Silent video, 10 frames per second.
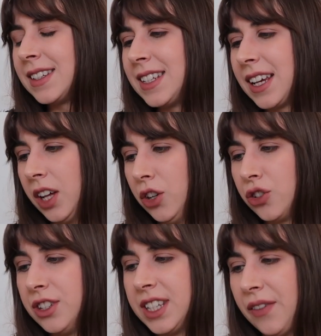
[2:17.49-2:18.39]

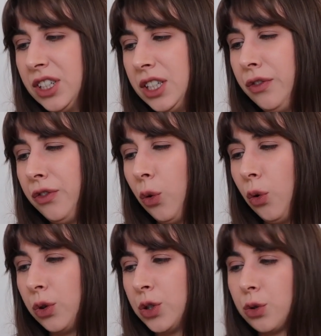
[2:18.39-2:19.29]

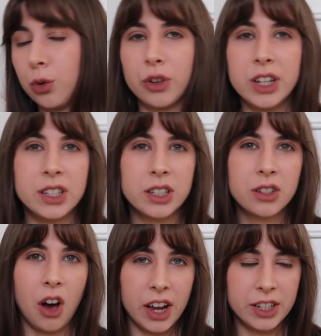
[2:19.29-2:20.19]
674 story
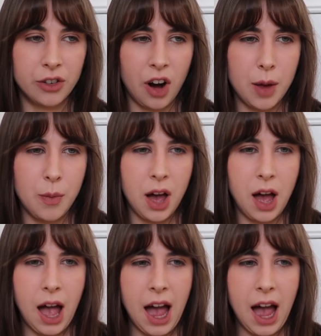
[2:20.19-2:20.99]
skyscraper,